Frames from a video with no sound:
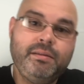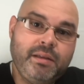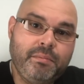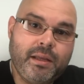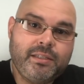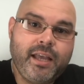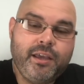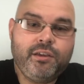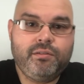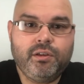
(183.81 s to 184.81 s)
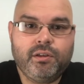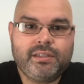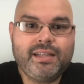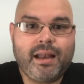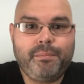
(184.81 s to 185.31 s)
I'm not saying
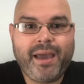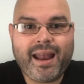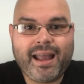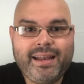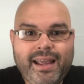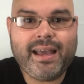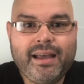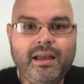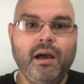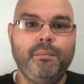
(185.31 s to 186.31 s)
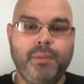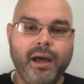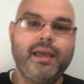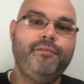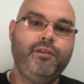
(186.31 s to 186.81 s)
it's not a bad idea,
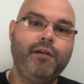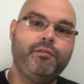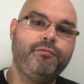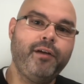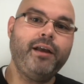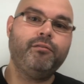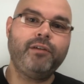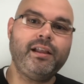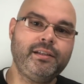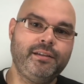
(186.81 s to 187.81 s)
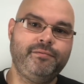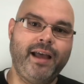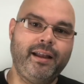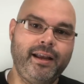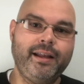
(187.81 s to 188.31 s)
but if you have a friend or relative
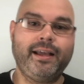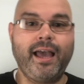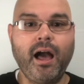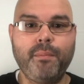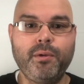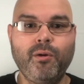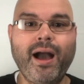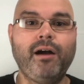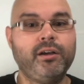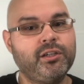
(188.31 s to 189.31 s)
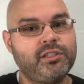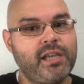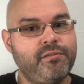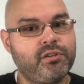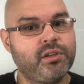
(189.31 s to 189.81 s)
down here that can help you out, it could
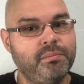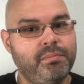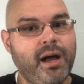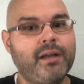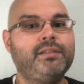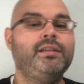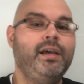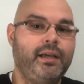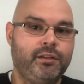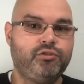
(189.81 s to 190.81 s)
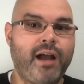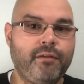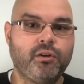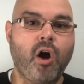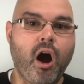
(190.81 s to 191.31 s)
save you some bucks in
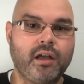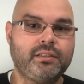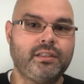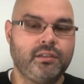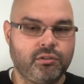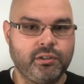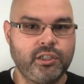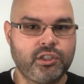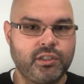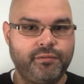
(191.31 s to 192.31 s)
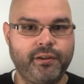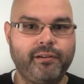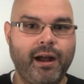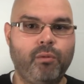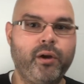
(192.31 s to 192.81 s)
travel costs to initially
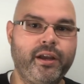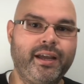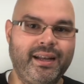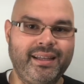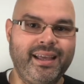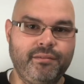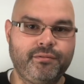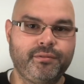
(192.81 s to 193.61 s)
figure out where you're gonna live.